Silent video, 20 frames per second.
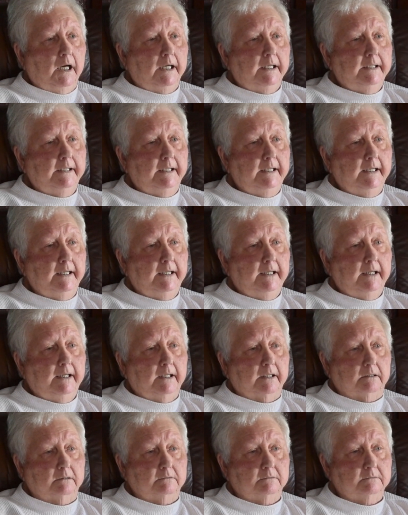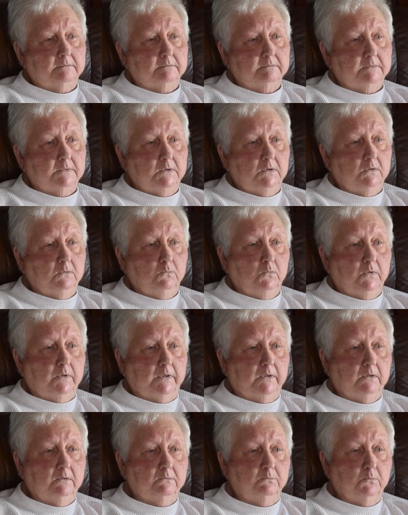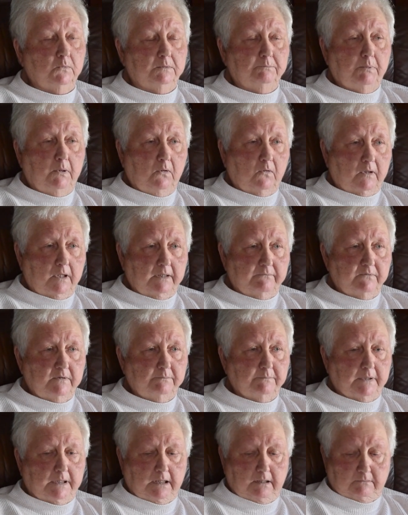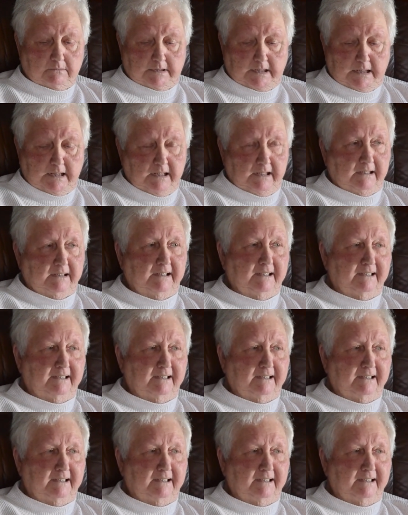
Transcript: Yeah. You don't want to hear one part of it, but I'll tell you.